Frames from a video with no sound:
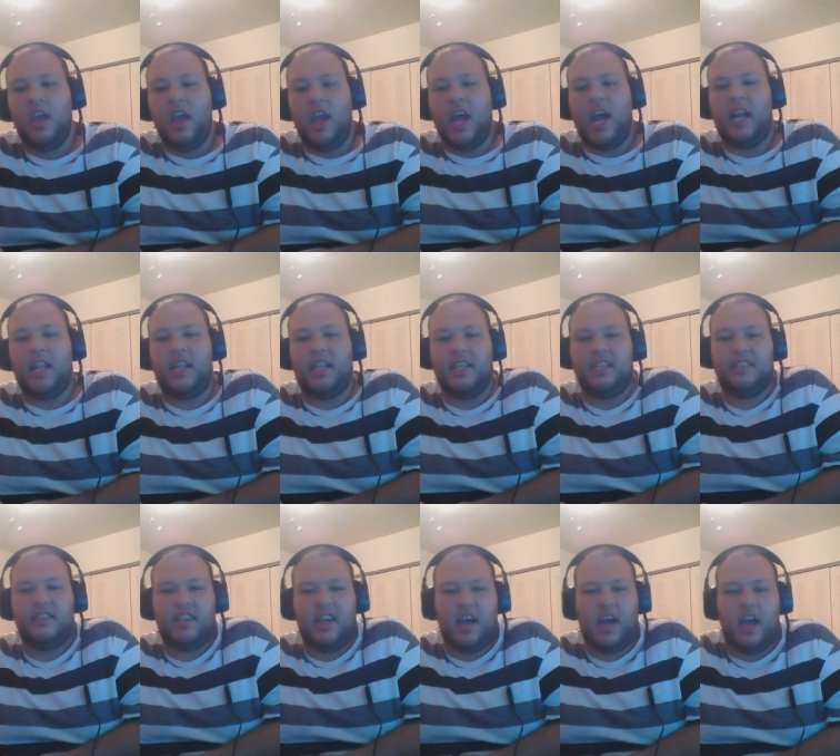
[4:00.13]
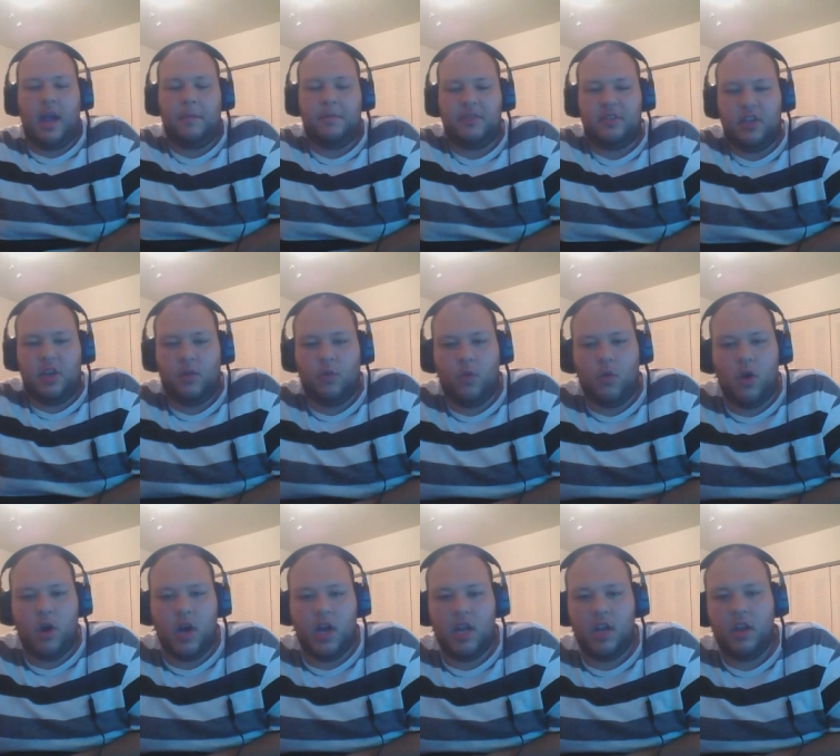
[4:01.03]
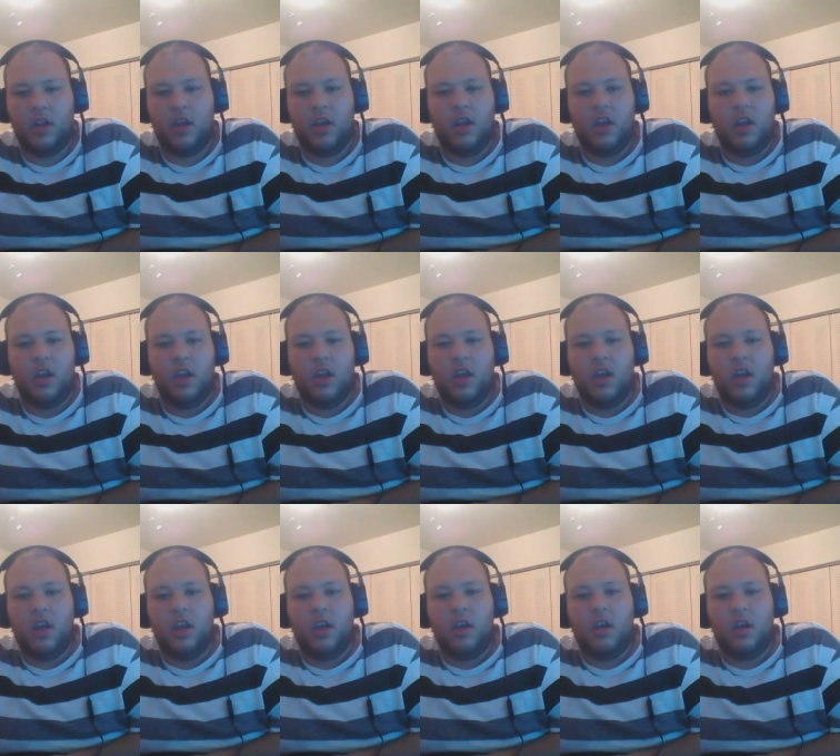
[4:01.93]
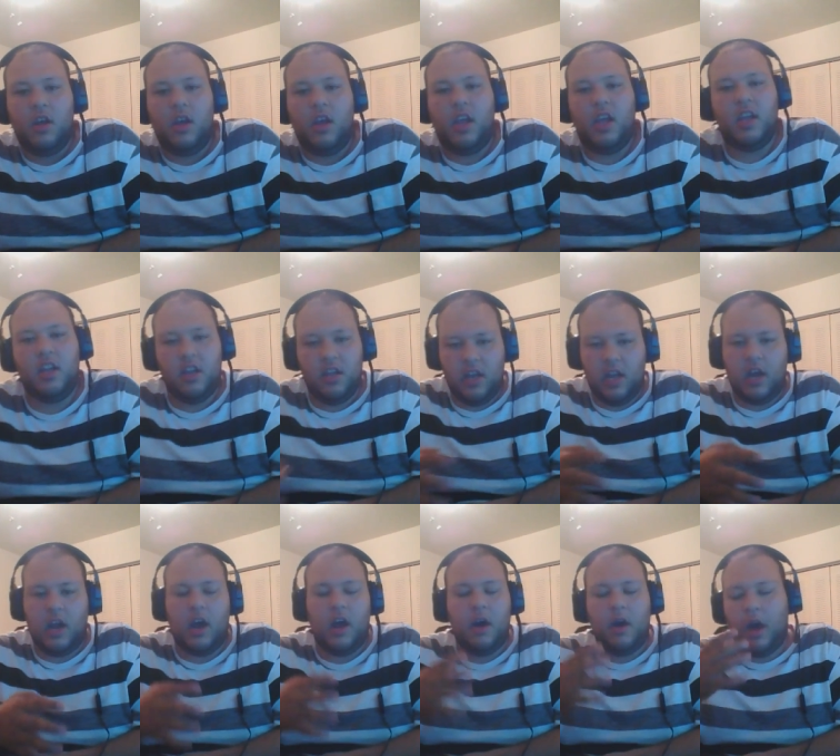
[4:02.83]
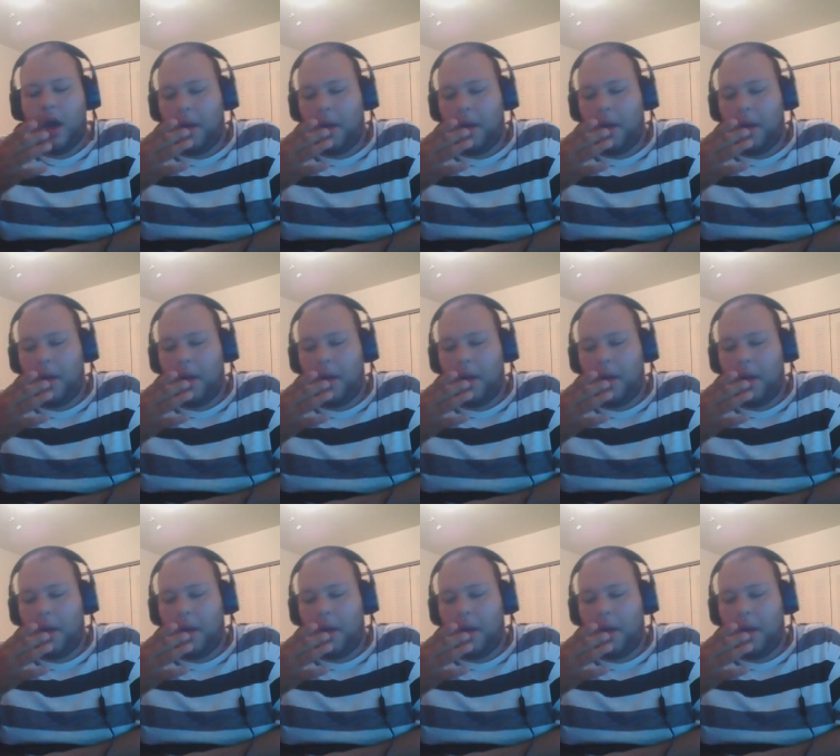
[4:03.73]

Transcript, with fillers: at this time, episode 1. In, uh, I'll